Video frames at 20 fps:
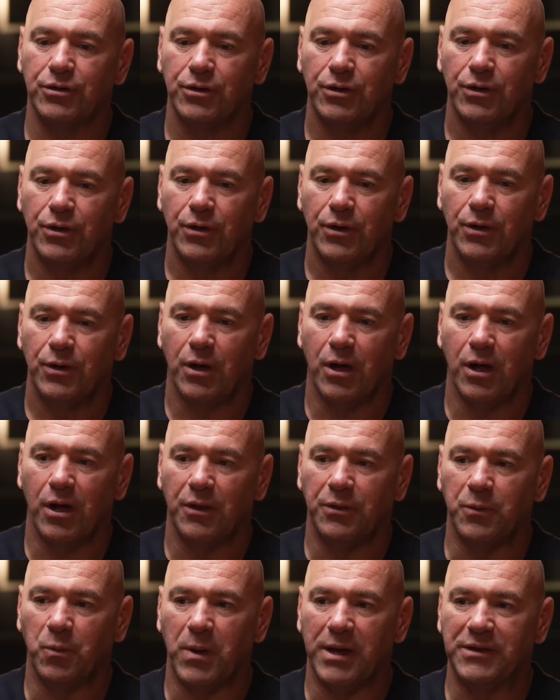TKO
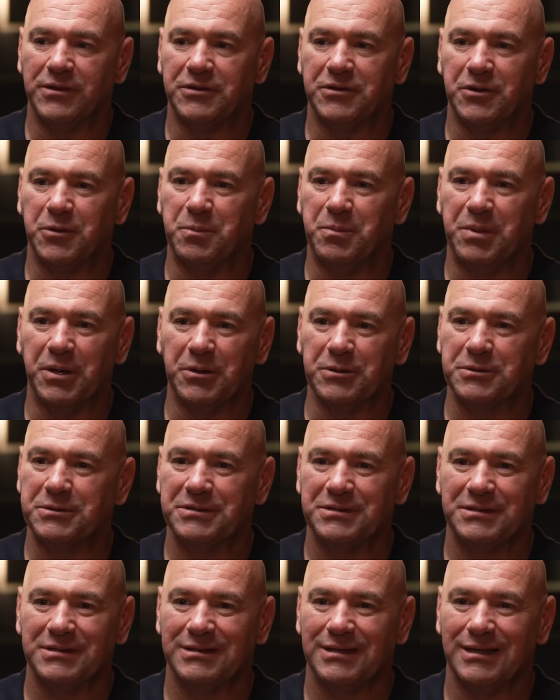against Patrick McKee in
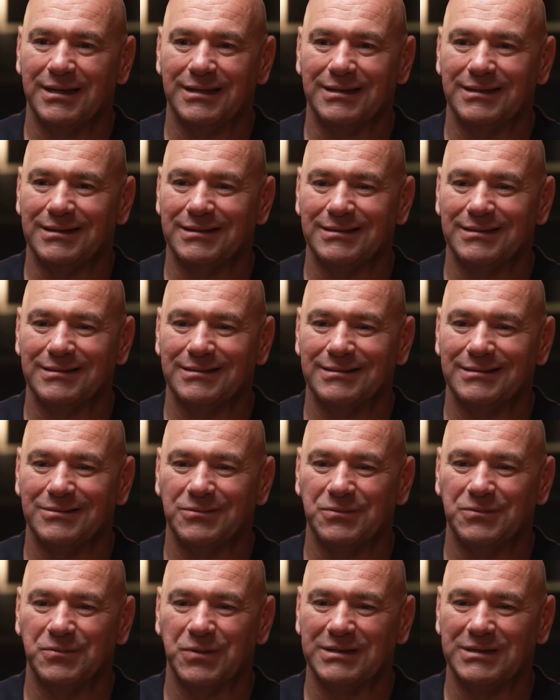February,
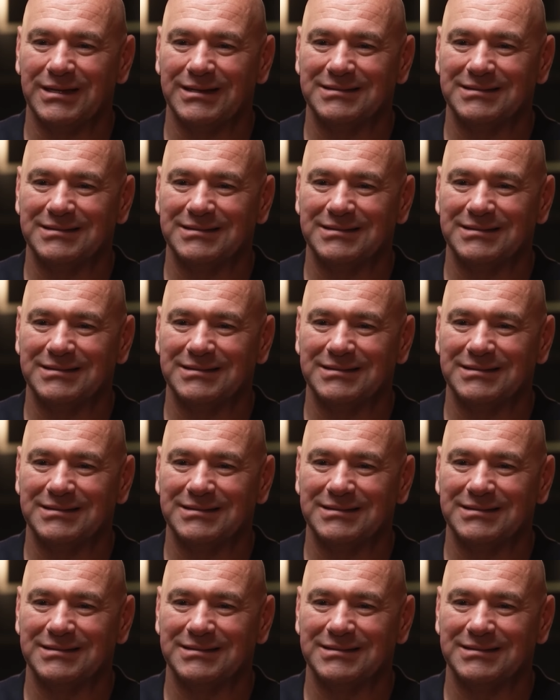earning him the